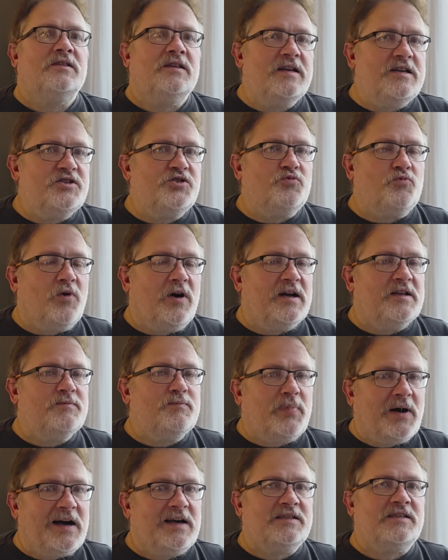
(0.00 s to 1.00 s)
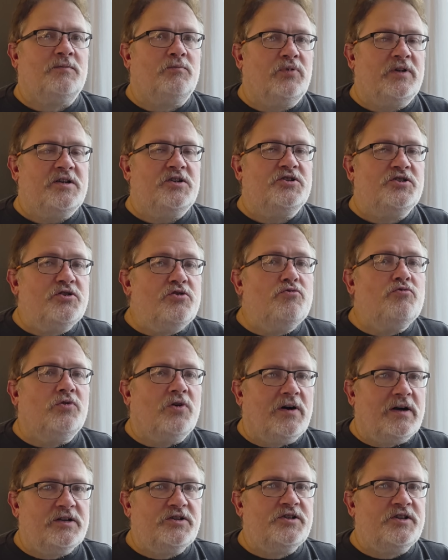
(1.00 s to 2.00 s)
least one, possibly two
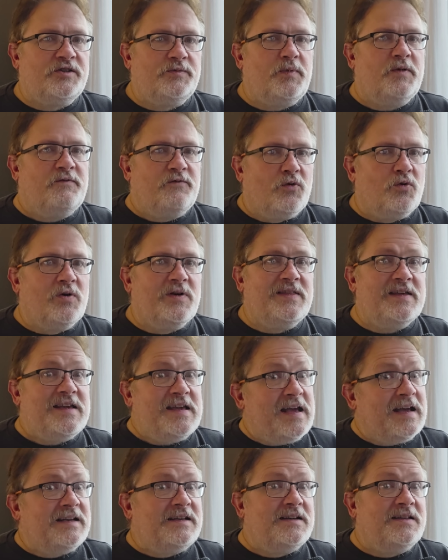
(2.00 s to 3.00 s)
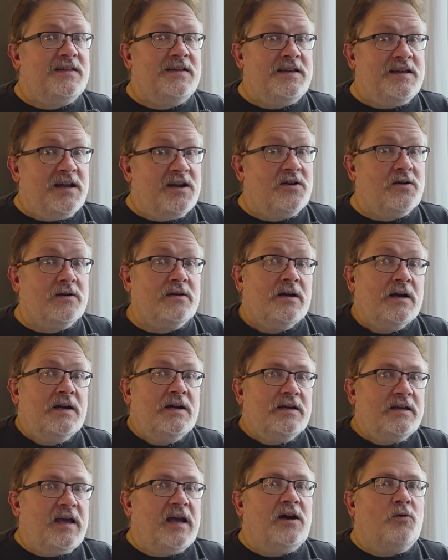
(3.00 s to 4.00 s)
launches before the end of the year.
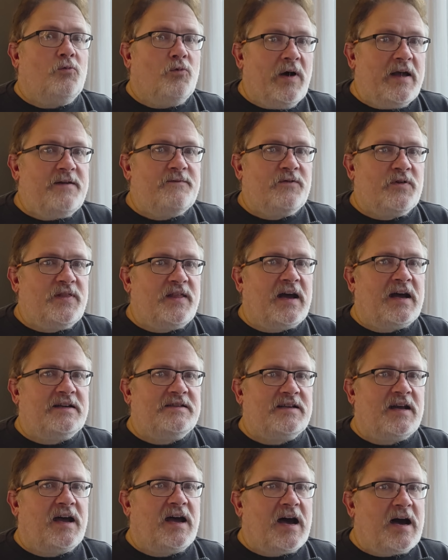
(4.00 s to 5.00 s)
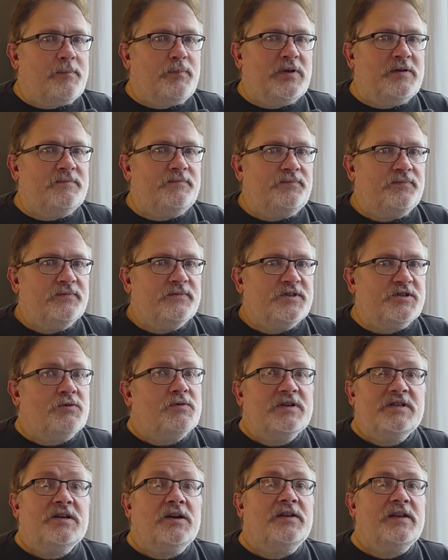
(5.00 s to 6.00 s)
Can't wait for that to happen. So
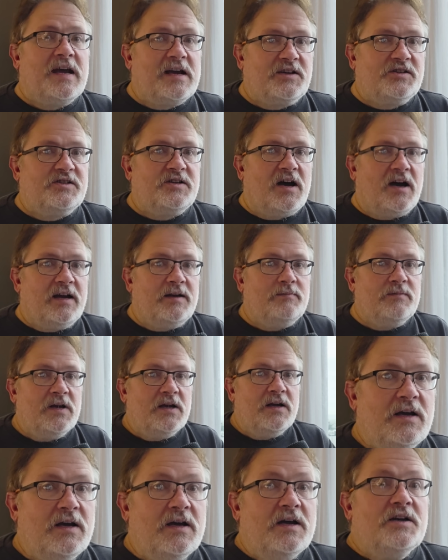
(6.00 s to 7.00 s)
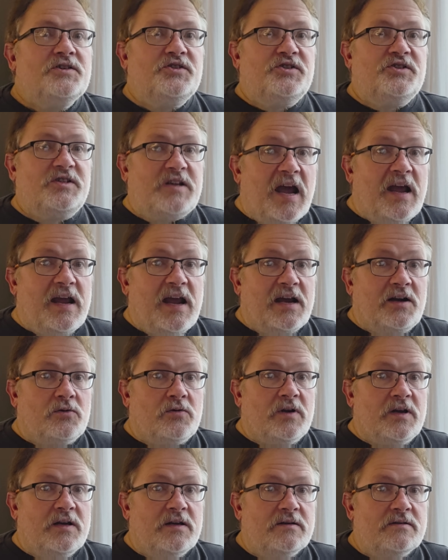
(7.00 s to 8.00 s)
until next time, stay
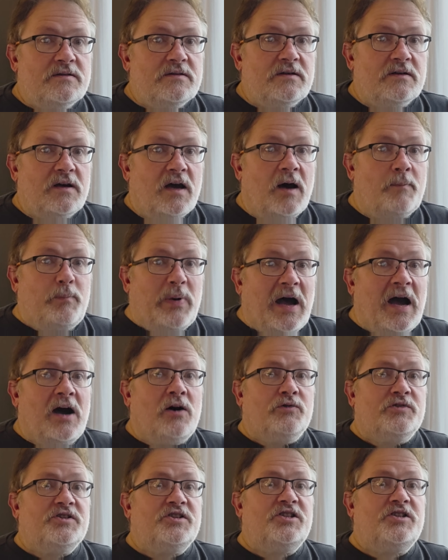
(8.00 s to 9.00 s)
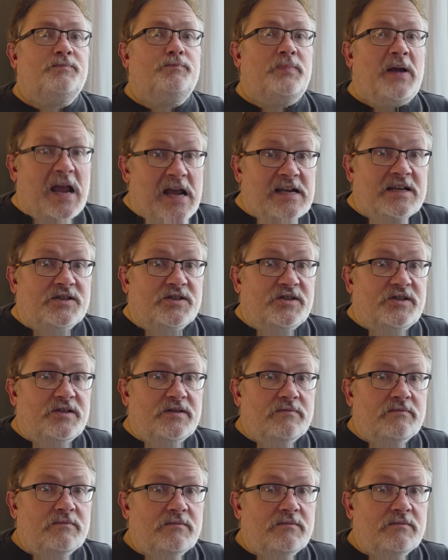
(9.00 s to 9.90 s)
angry about space.